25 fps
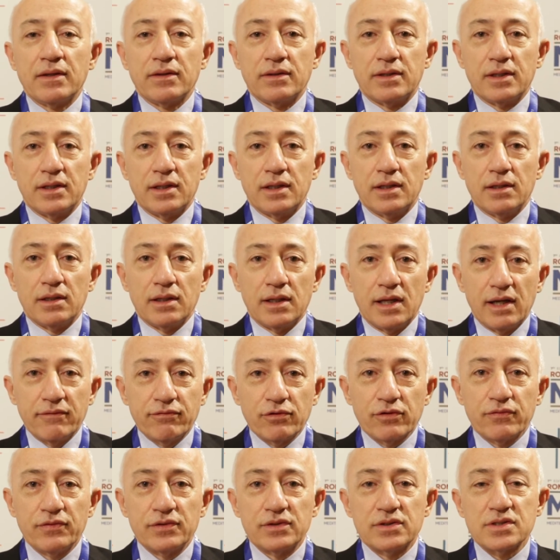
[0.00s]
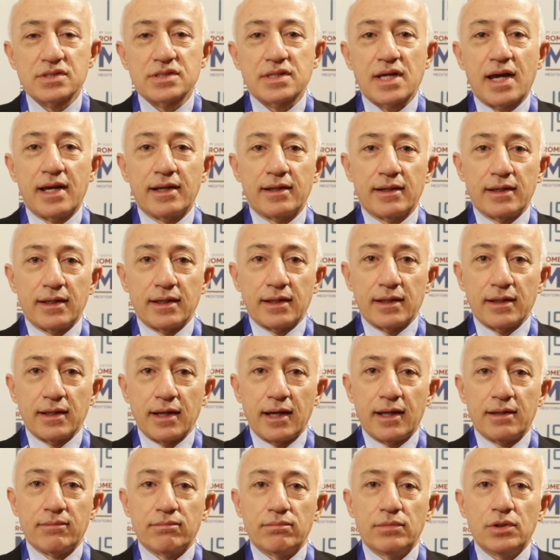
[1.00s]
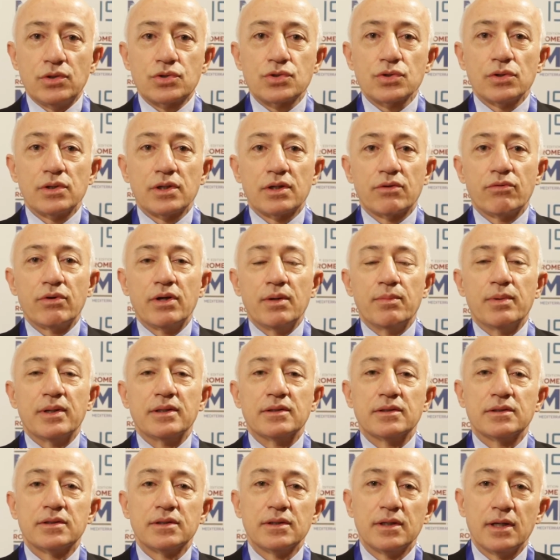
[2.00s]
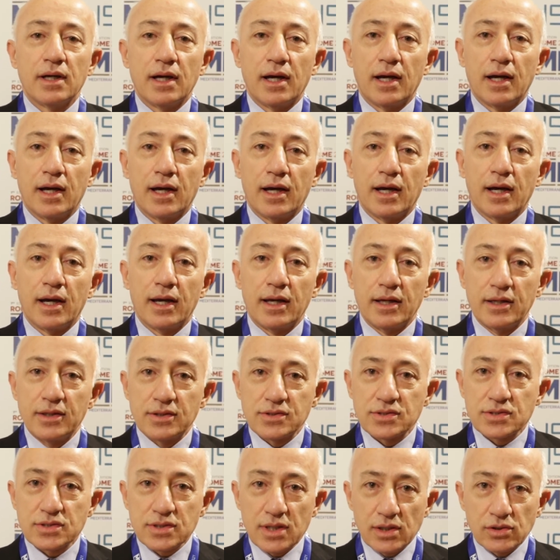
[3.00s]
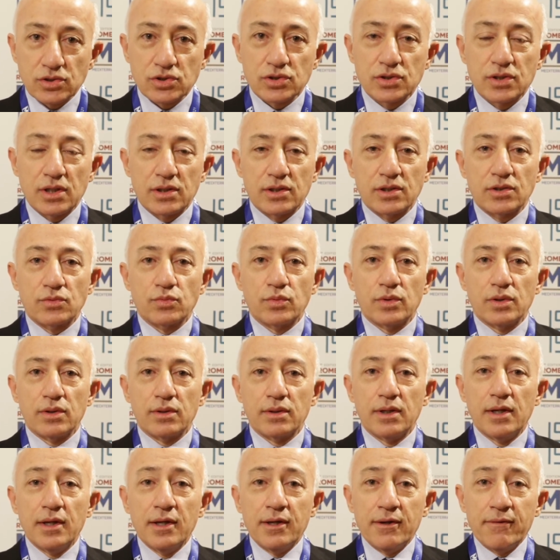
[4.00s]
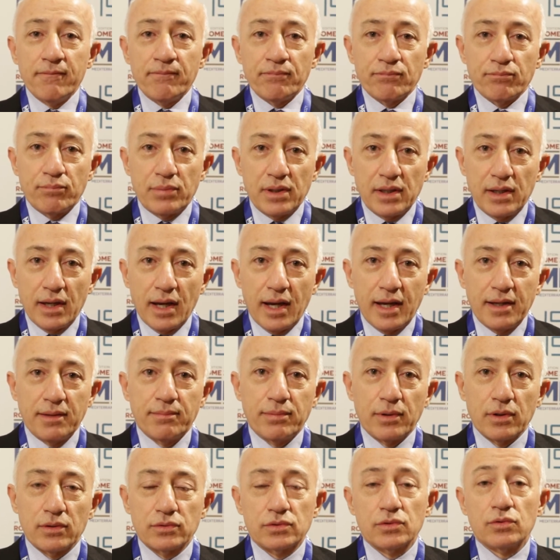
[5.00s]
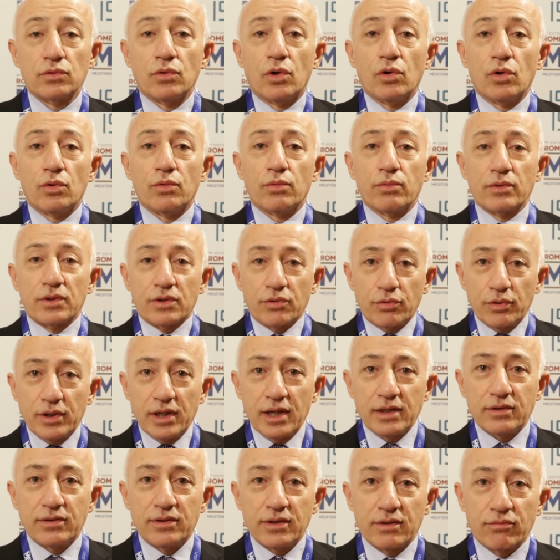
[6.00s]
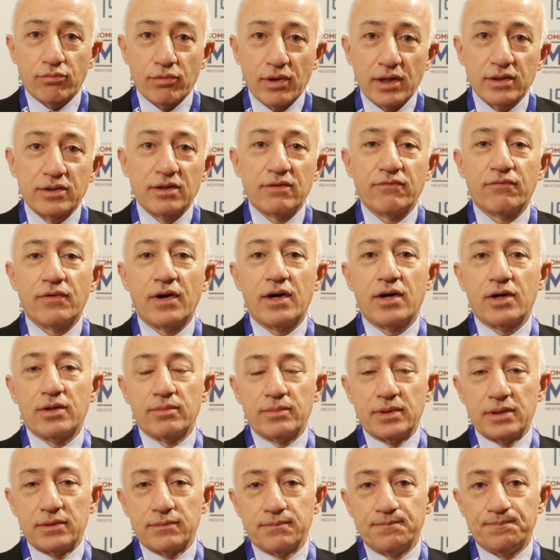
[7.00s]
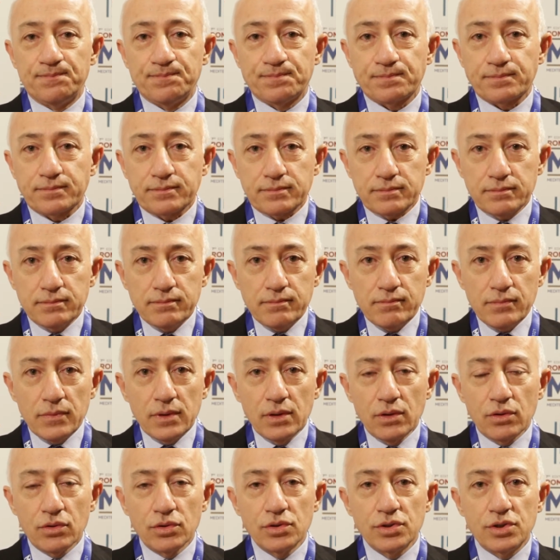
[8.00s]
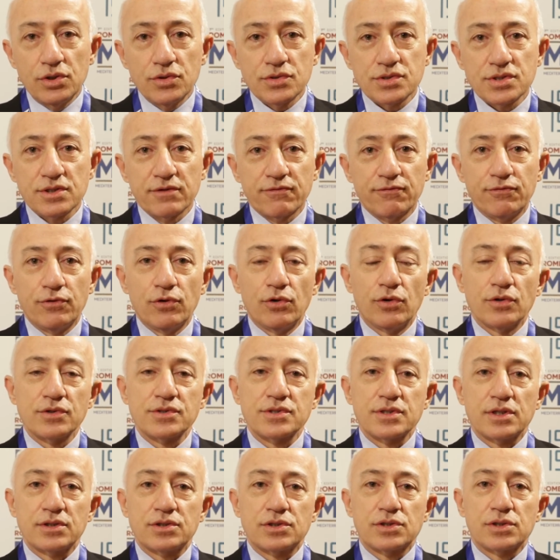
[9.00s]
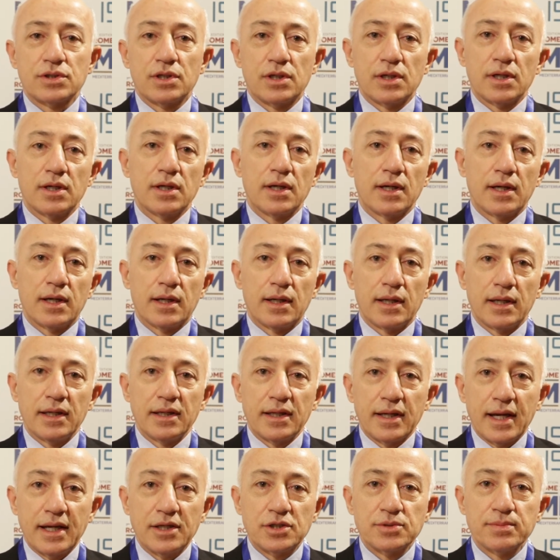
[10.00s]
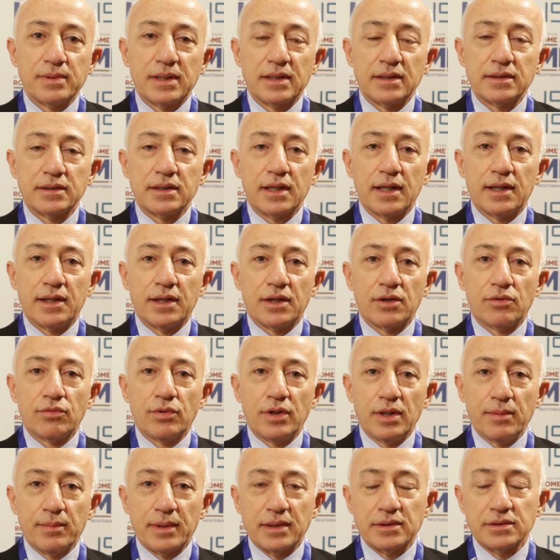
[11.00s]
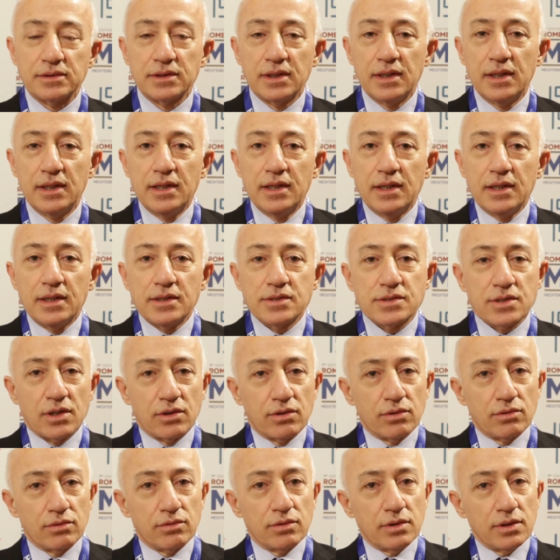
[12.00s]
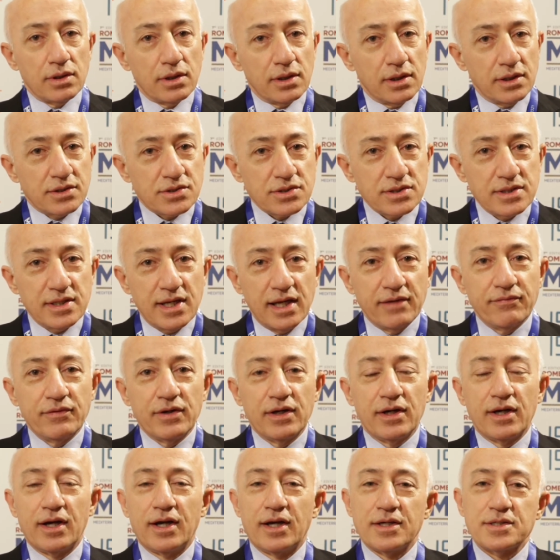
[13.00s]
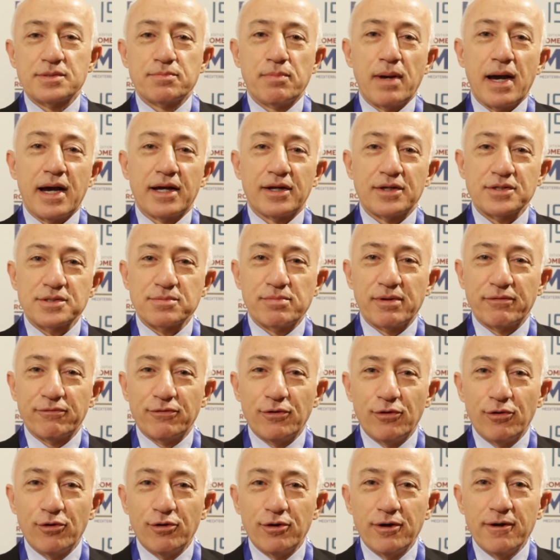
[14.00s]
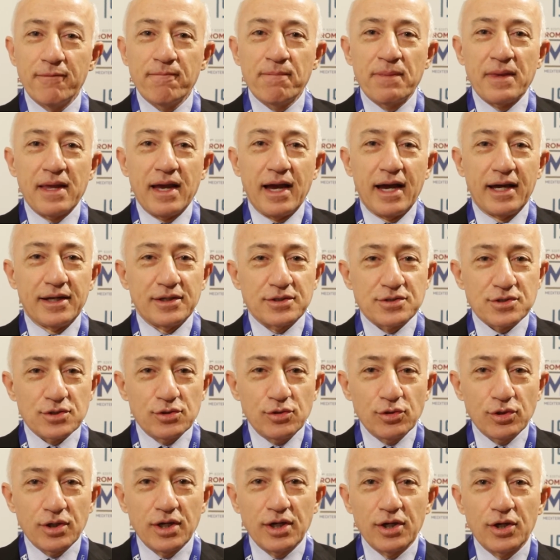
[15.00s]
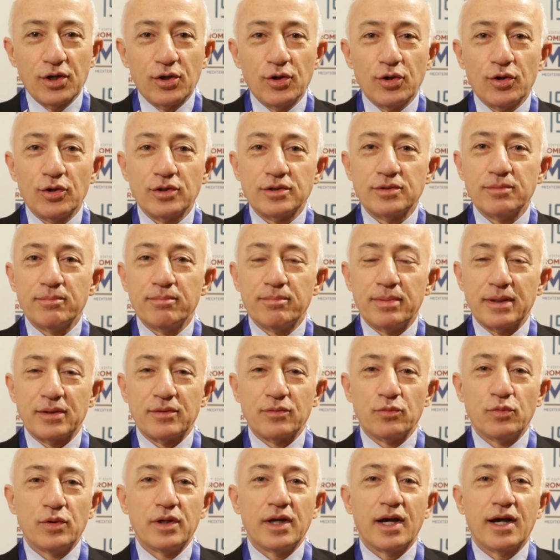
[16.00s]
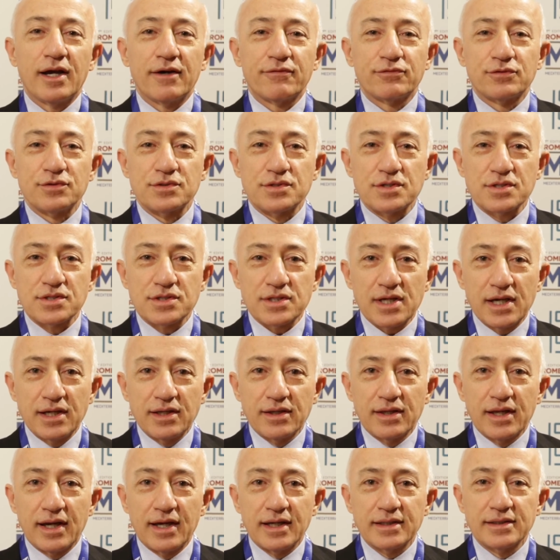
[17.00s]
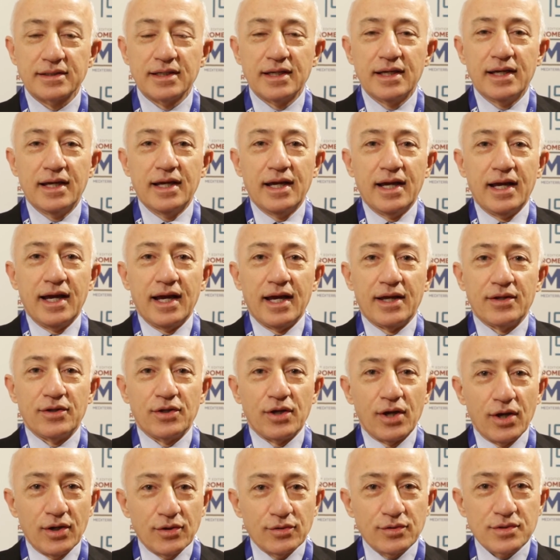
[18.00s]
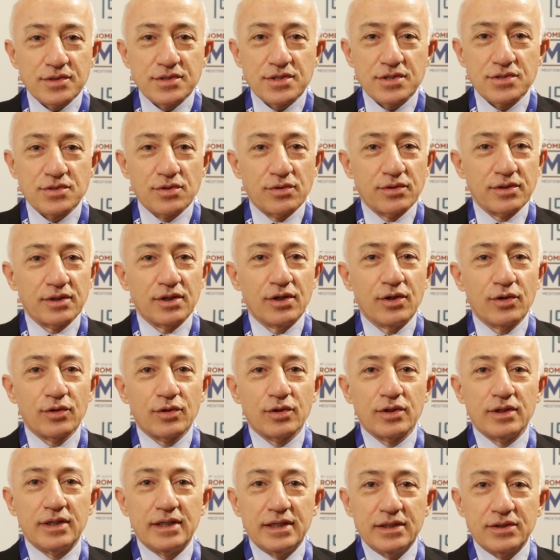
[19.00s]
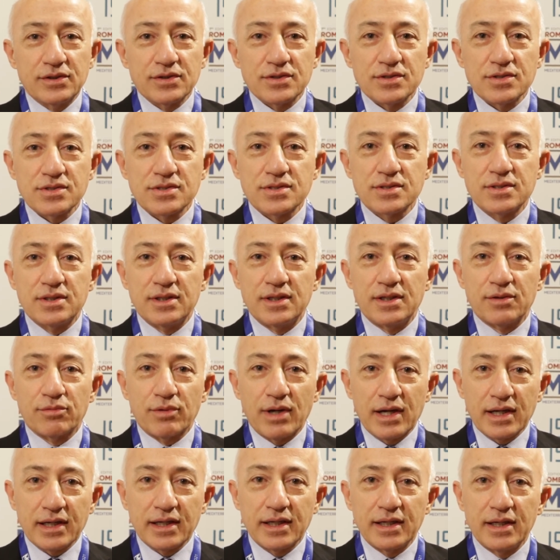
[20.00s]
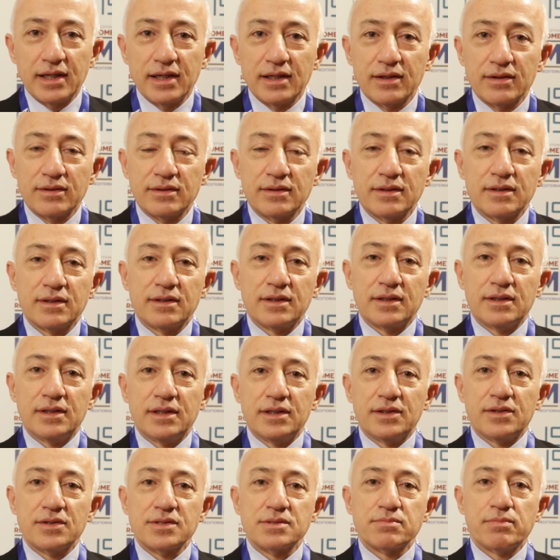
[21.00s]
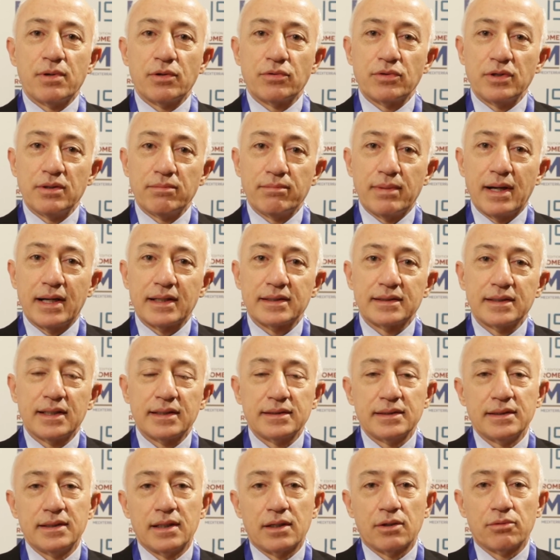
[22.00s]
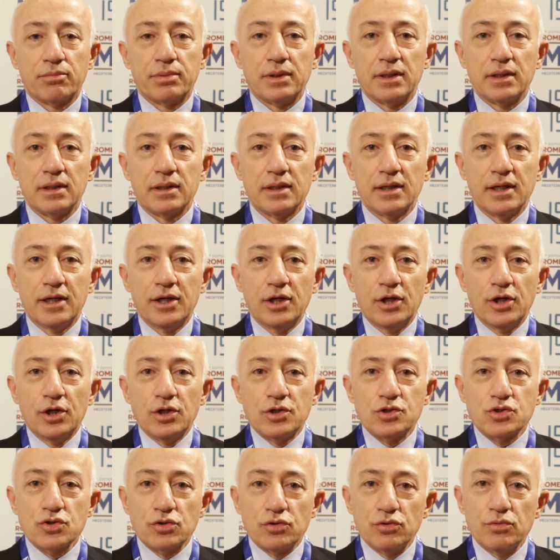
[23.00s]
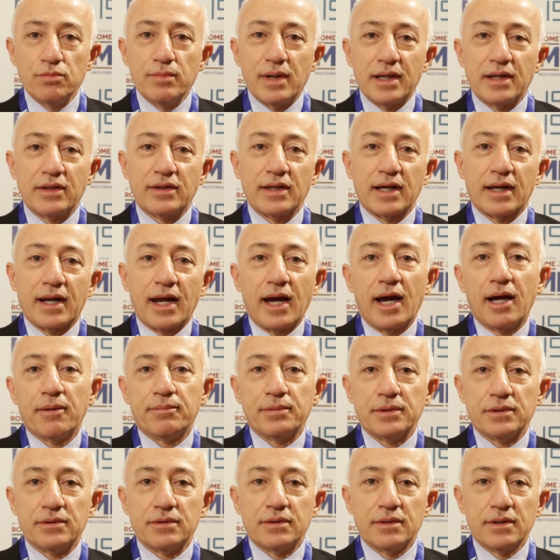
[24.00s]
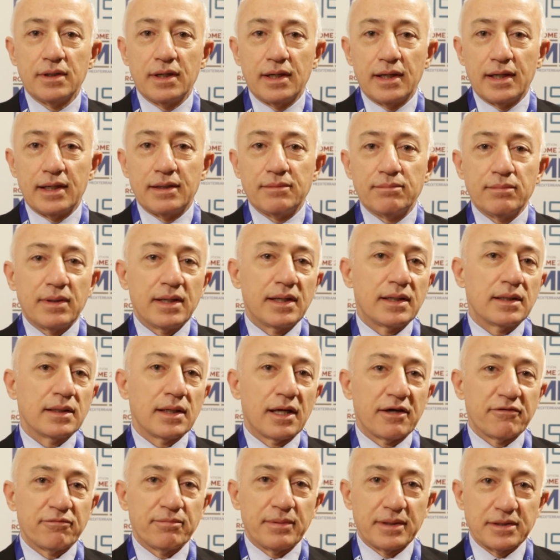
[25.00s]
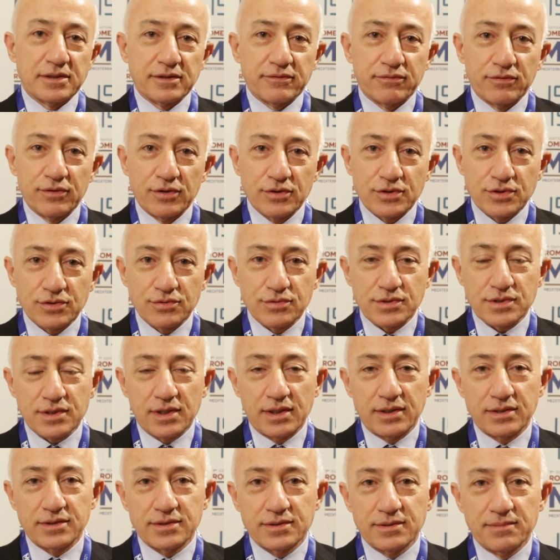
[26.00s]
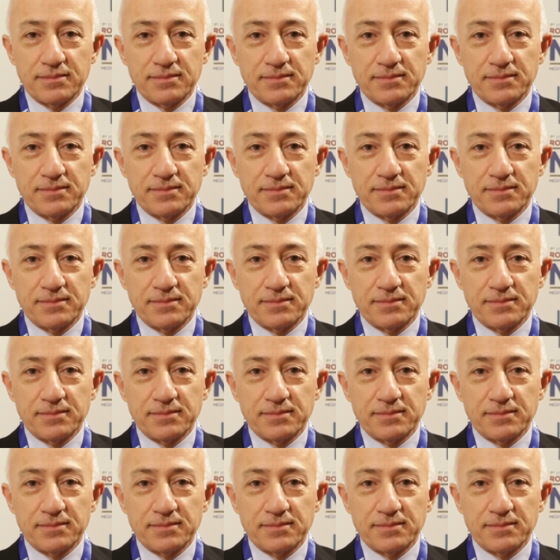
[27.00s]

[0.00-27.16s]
the level of understanding and mutual agreement is such that it will be able to or create the right environment conducive for such engagement and agreement. So it's never as bad as before, and it's looking good, but we have to sustain that, and the onus is on the local leaders, the Iraqi and the leaders both in Baghdad and Erbil, to make that happen and make life better for the two sides.